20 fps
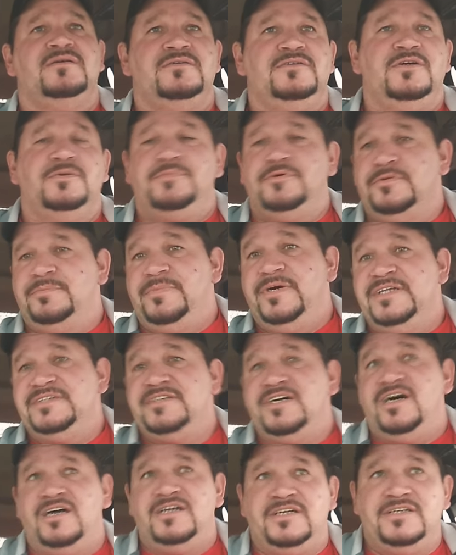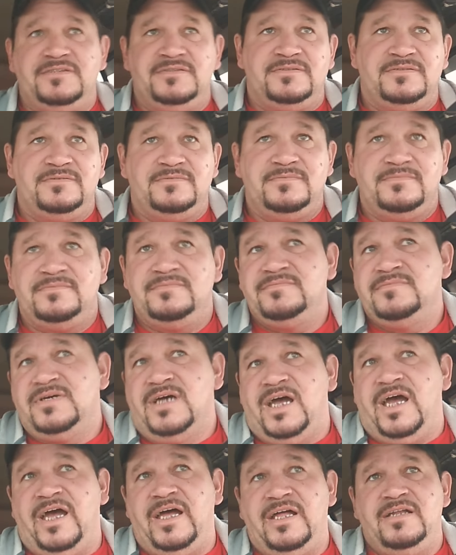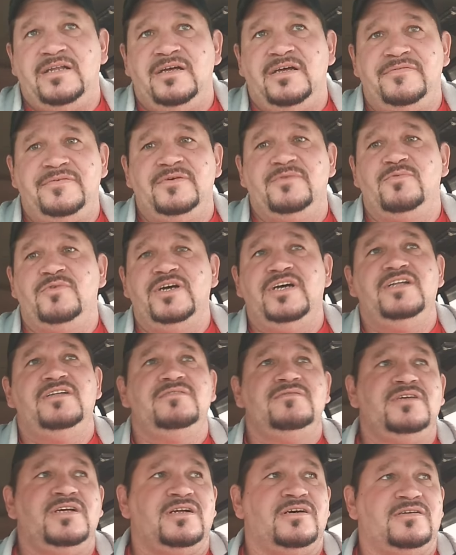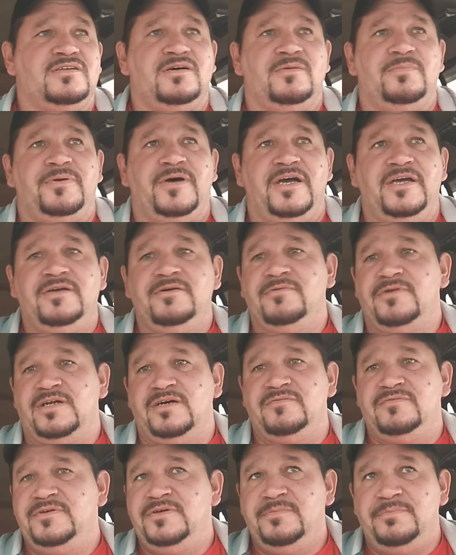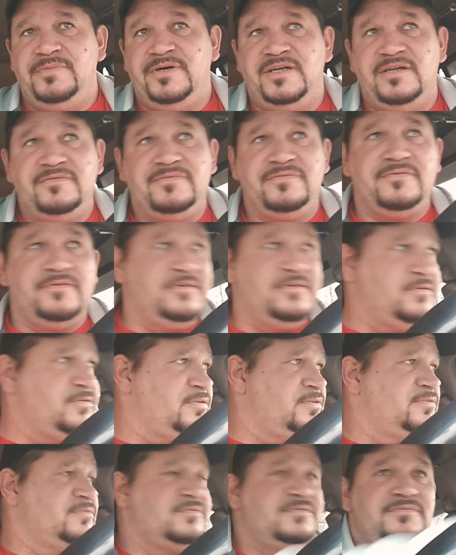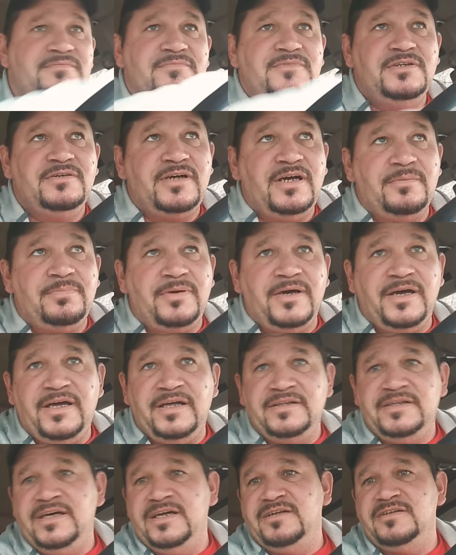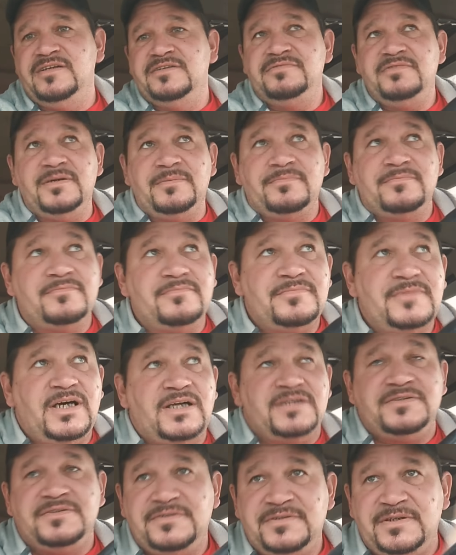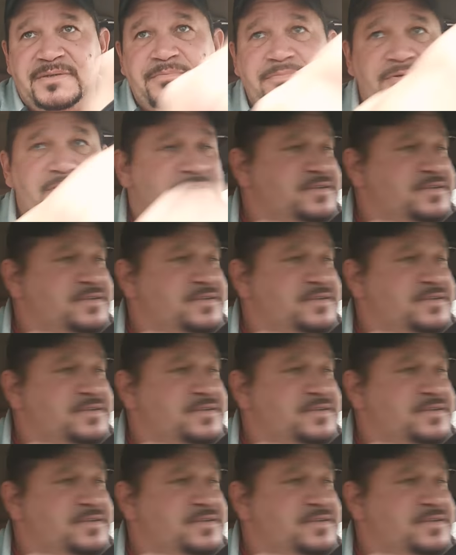You put bids on it, and if you win, you know, they'll pay you whatever you bid it for, and you get paid at the end of the trip. It's simple